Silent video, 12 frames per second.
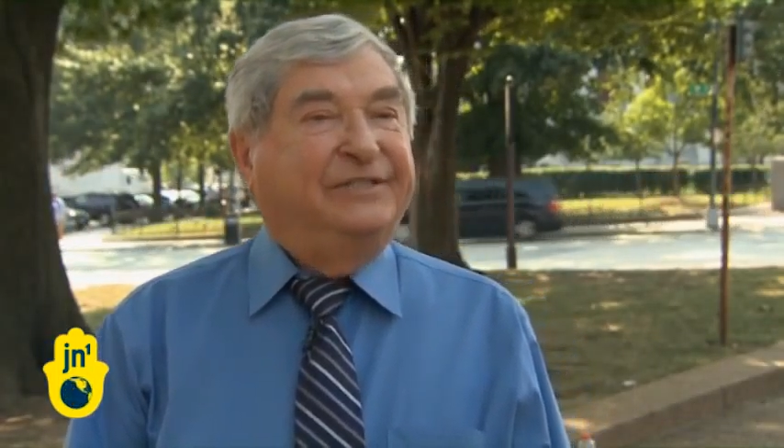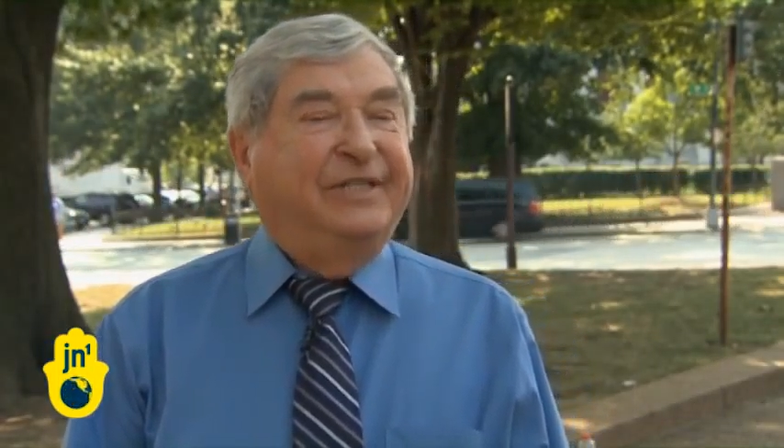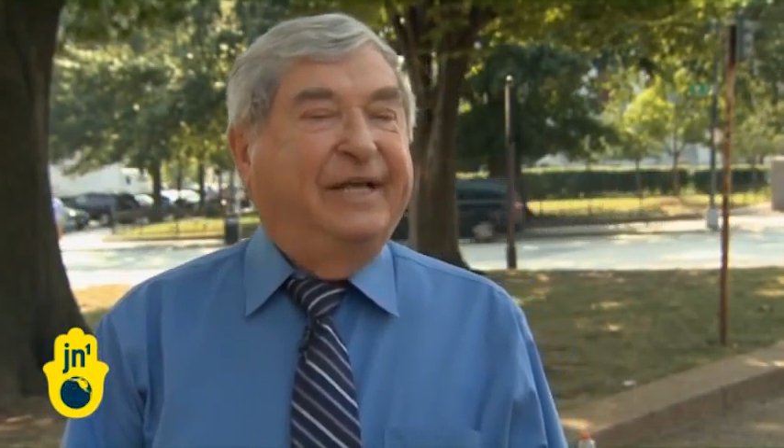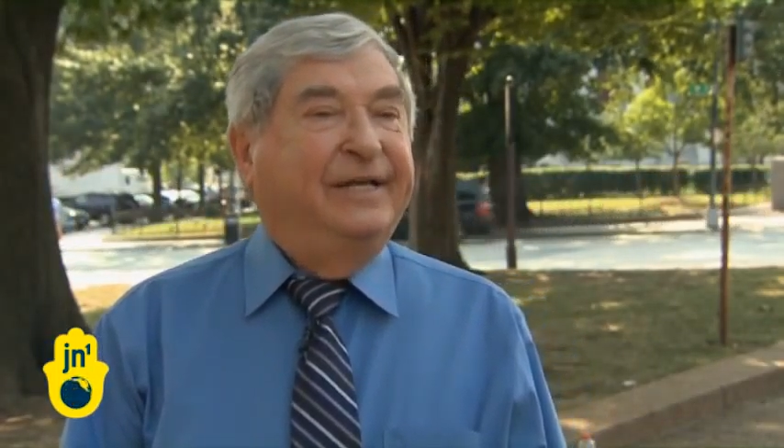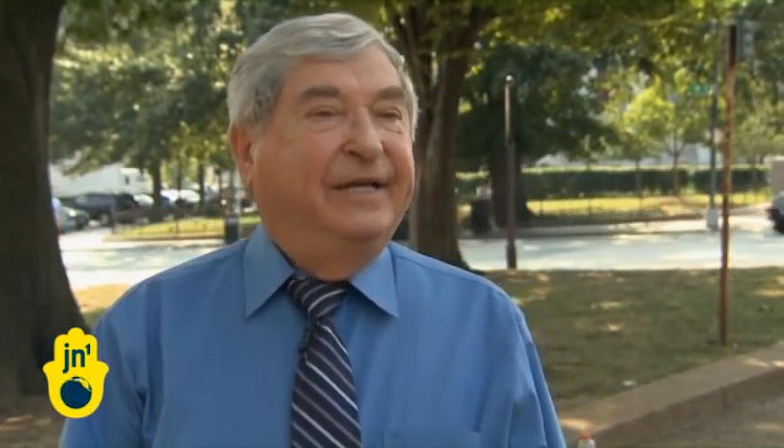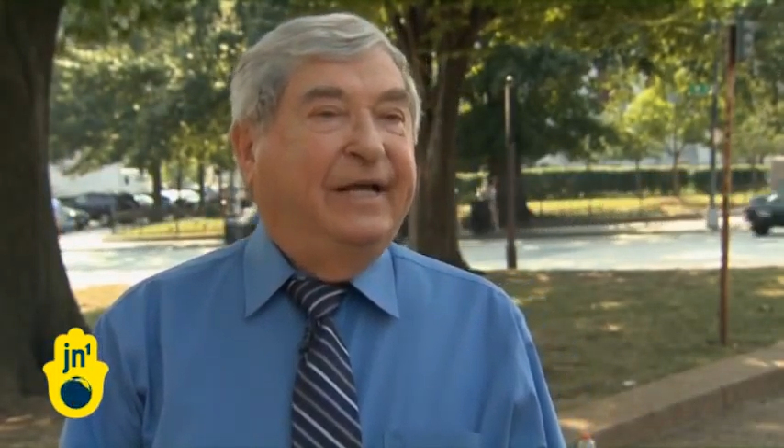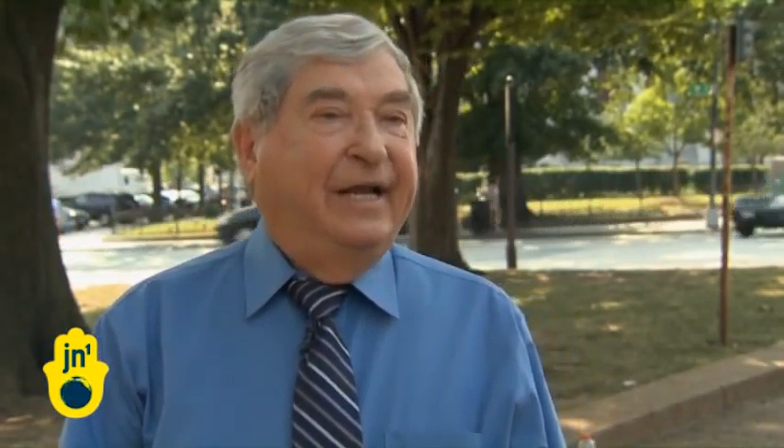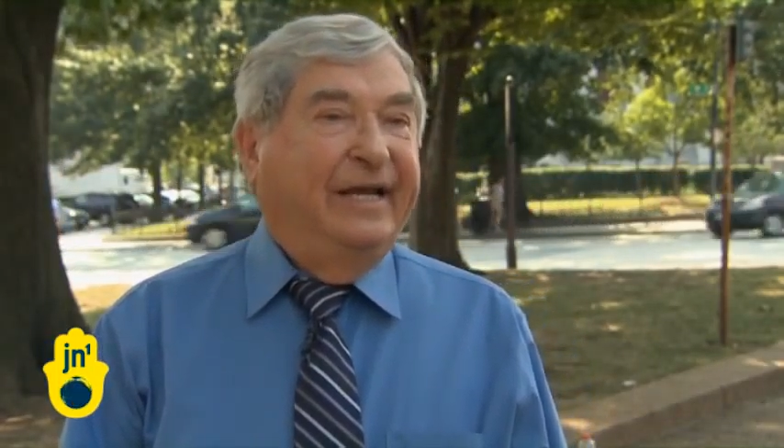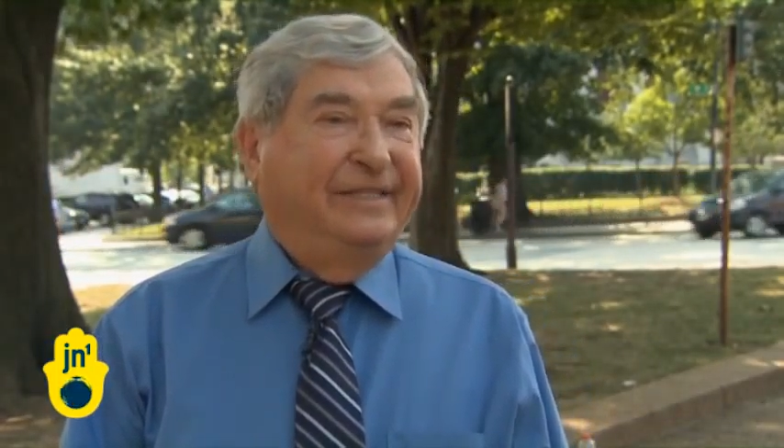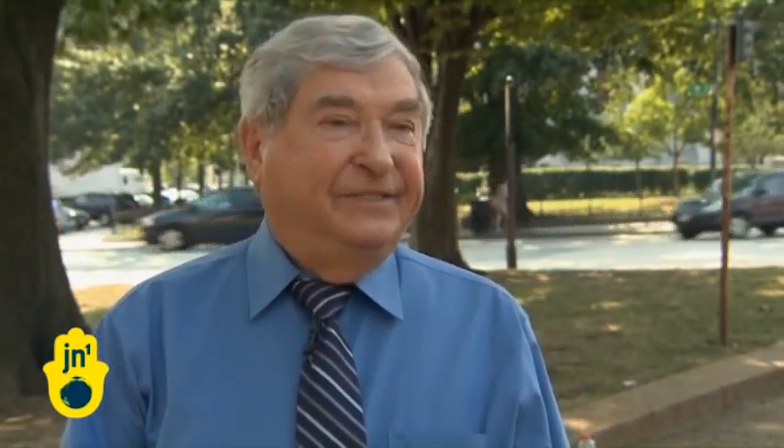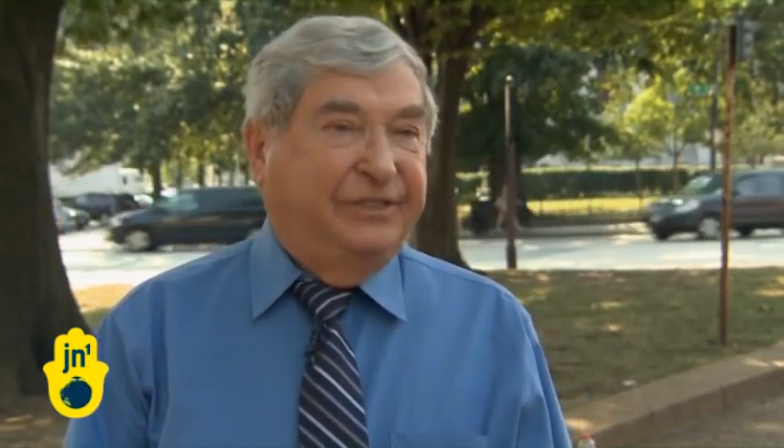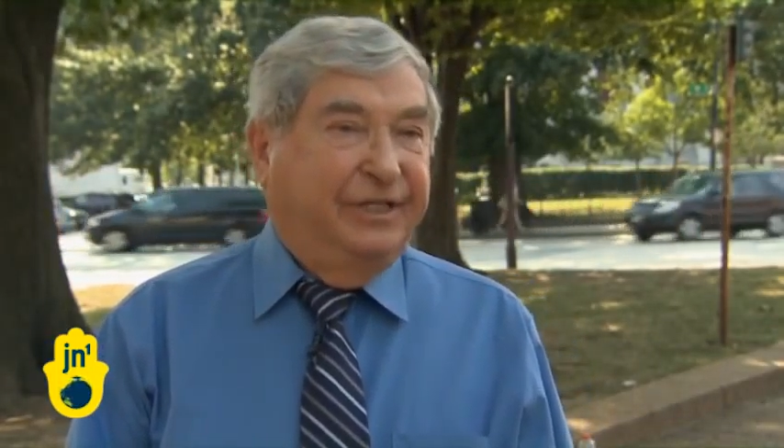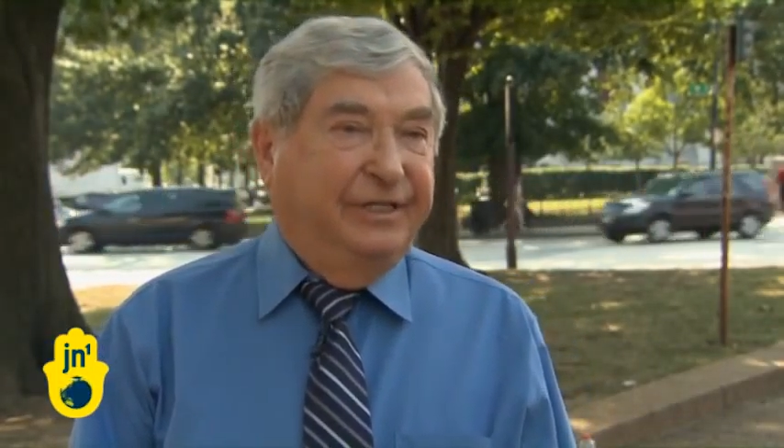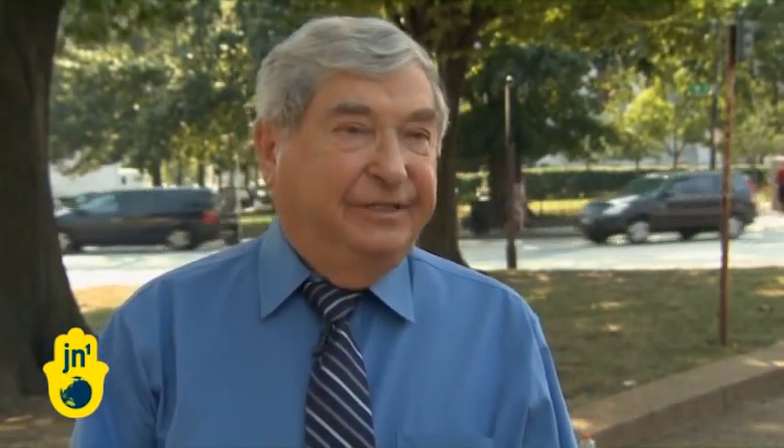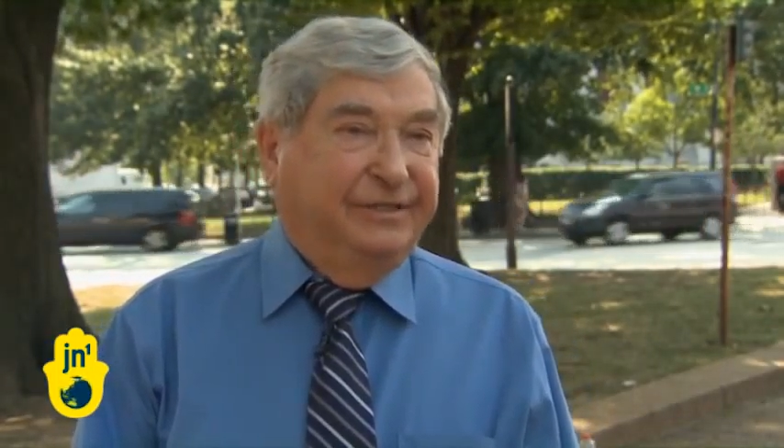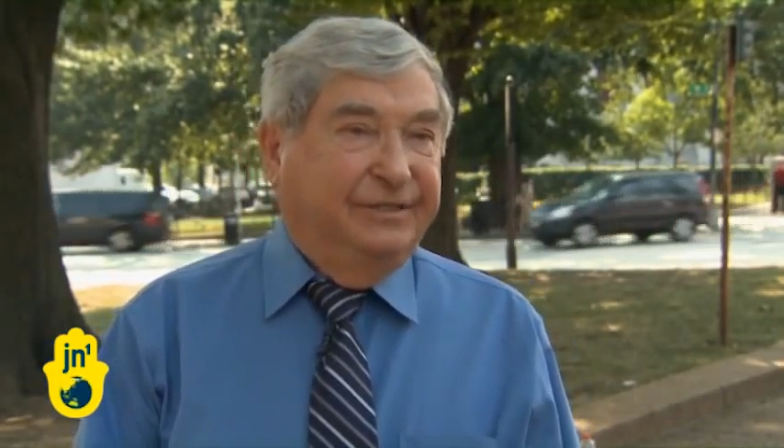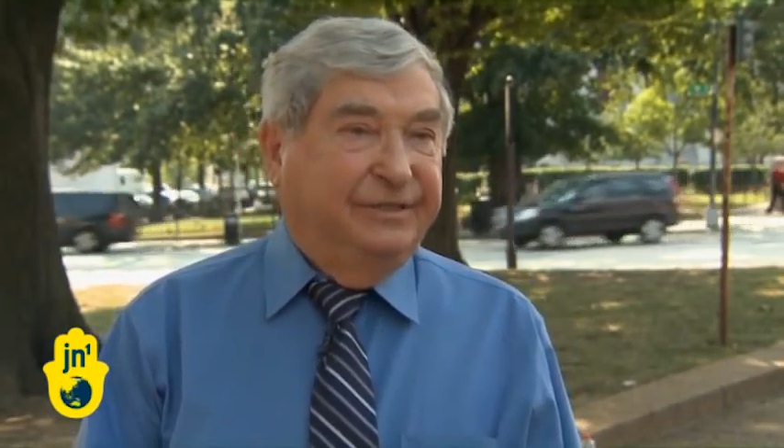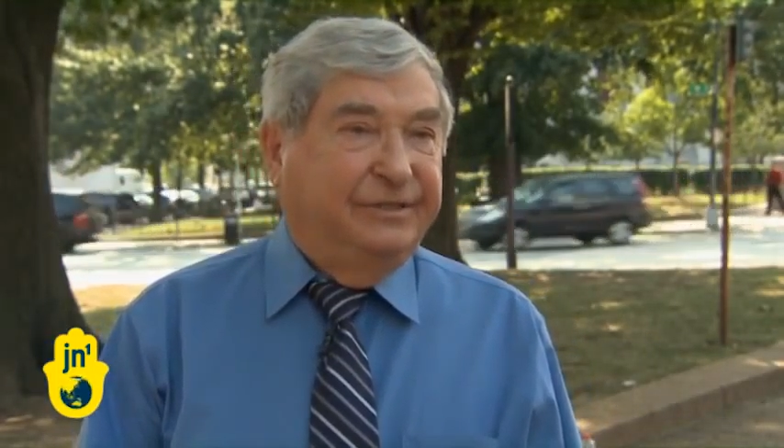second-class
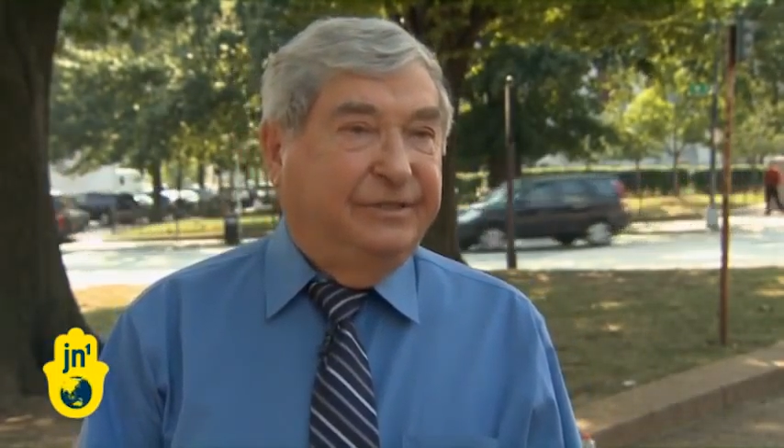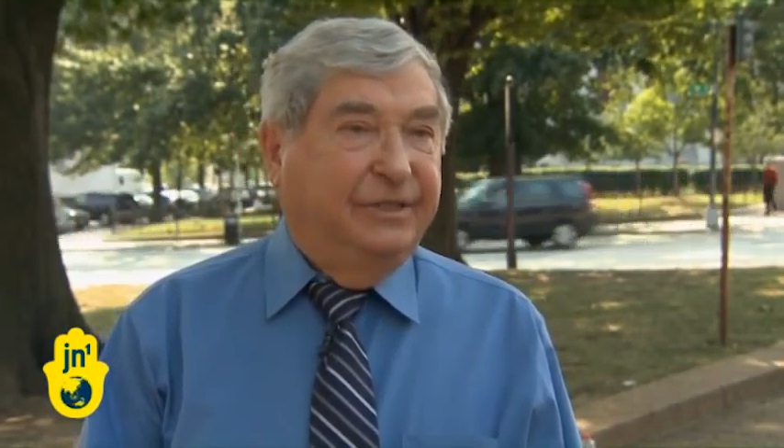citizens.